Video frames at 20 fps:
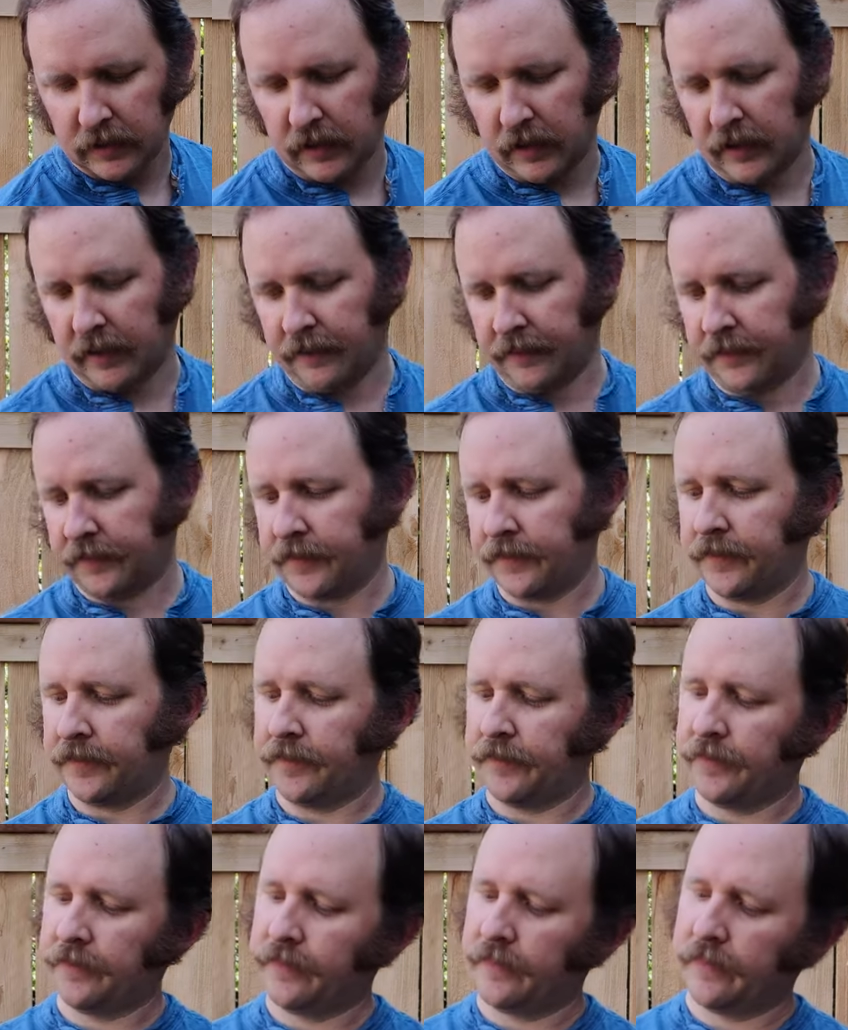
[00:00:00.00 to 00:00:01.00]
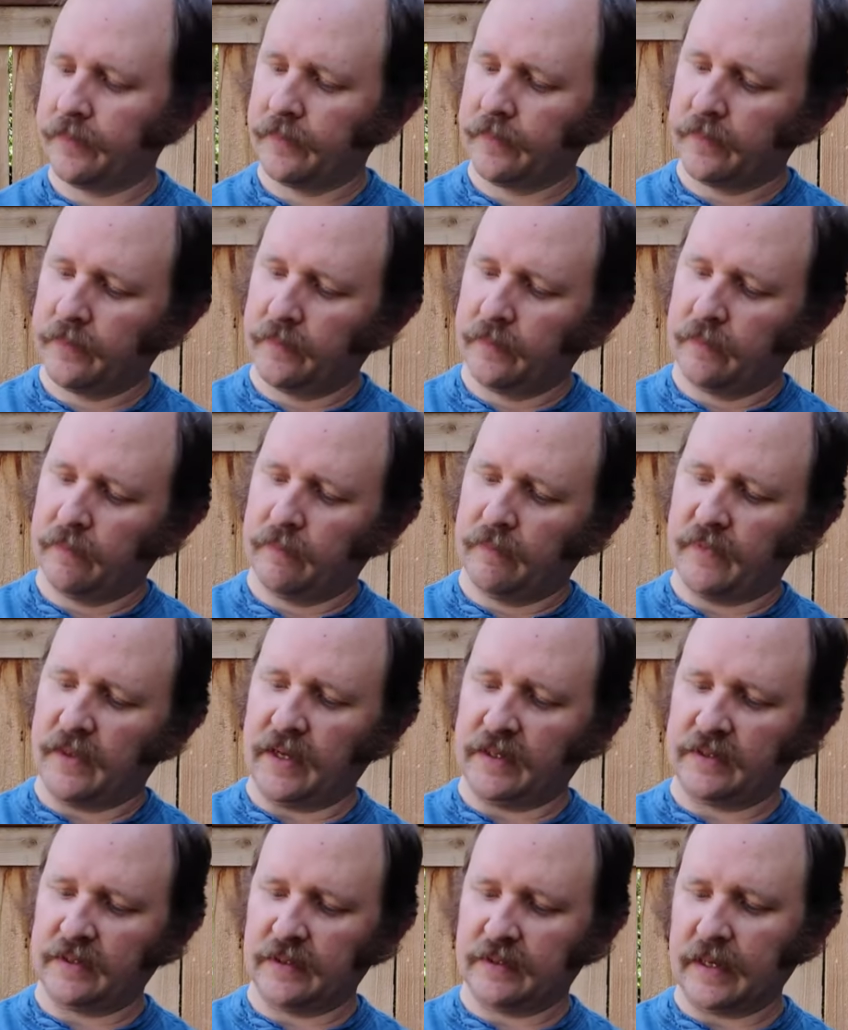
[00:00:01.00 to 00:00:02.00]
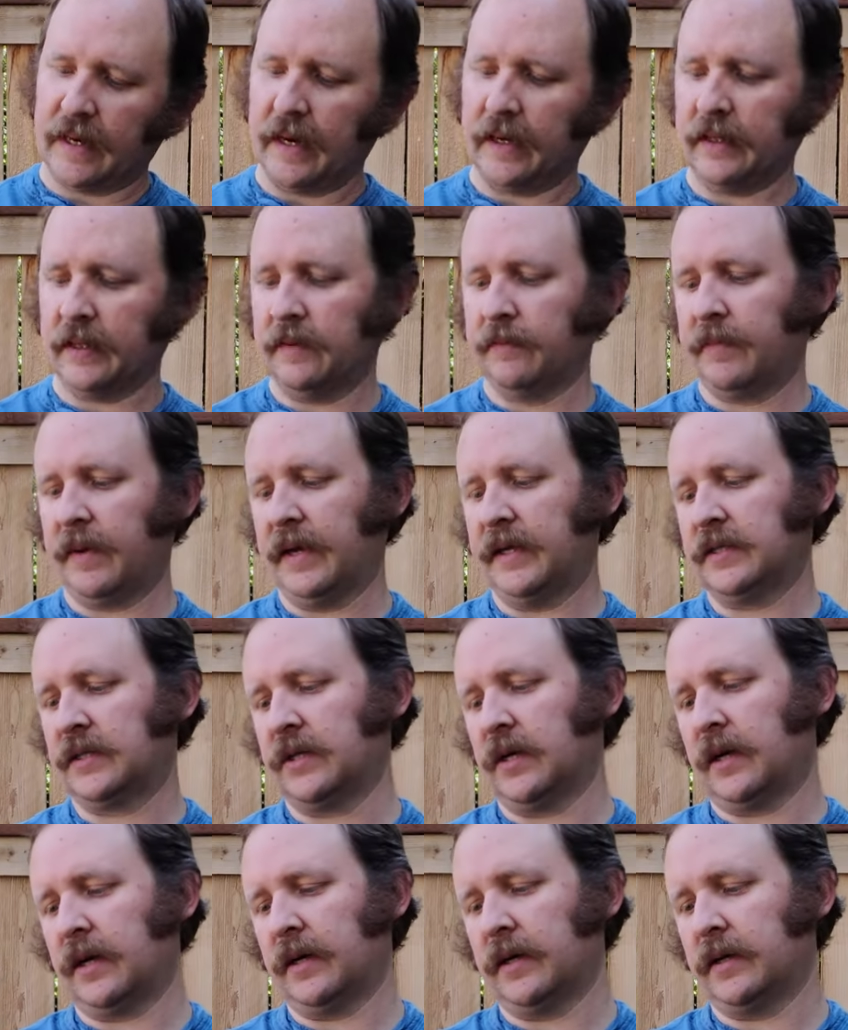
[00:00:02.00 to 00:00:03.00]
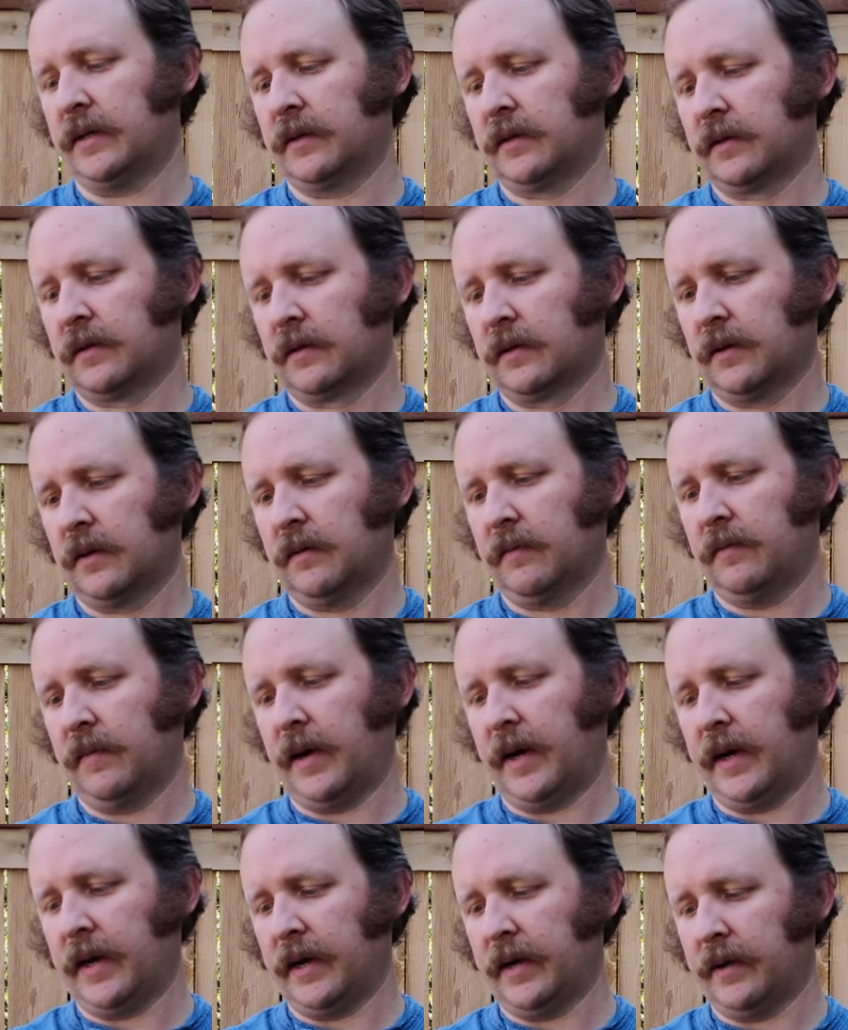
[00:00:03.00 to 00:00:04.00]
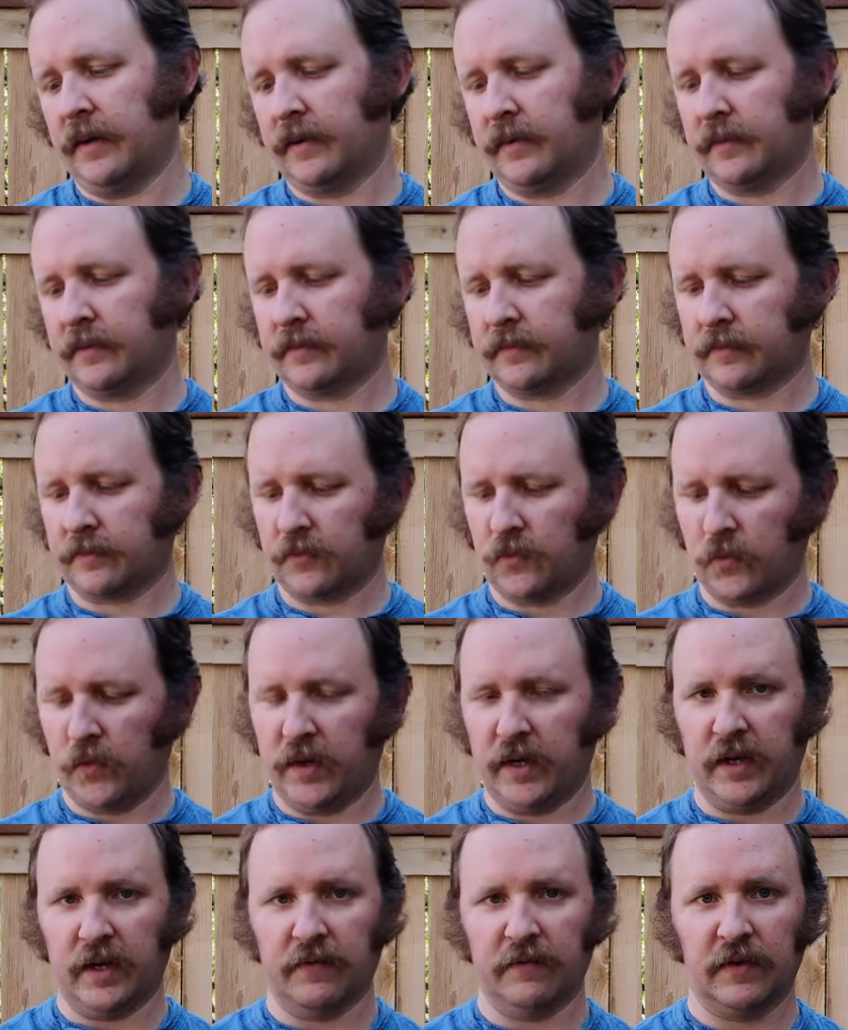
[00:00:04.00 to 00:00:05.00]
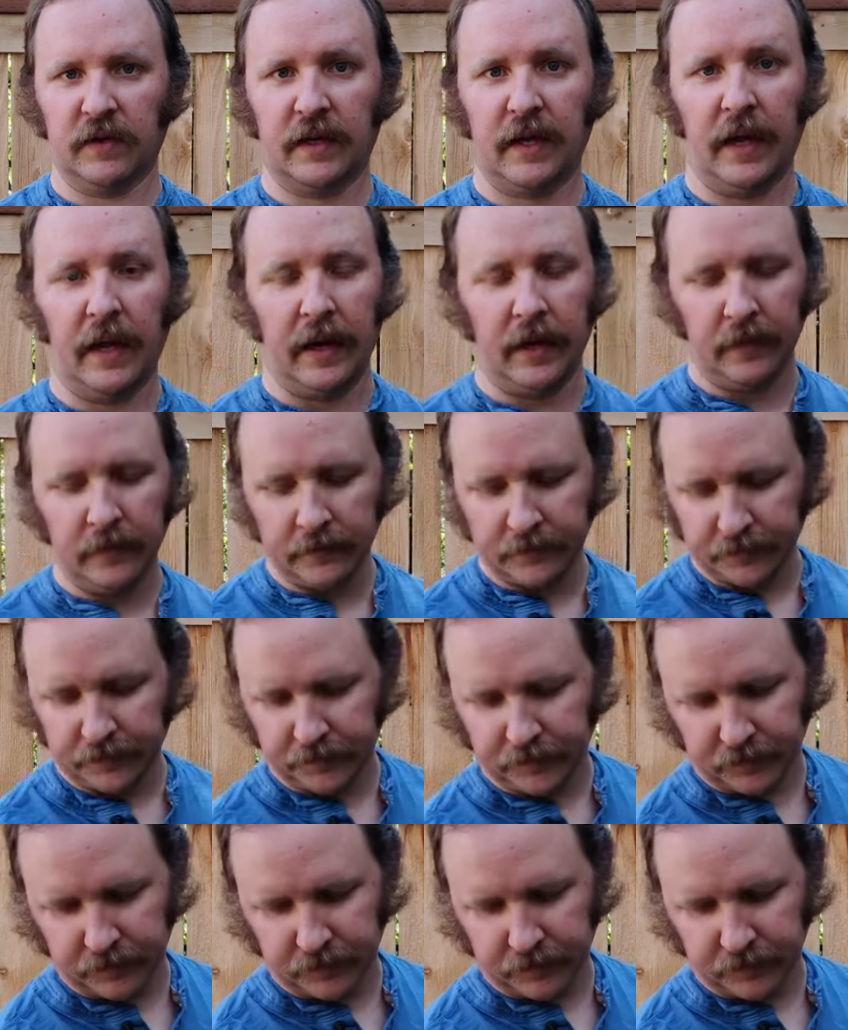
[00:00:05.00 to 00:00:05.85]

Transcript: That's entirely based on my reading of the can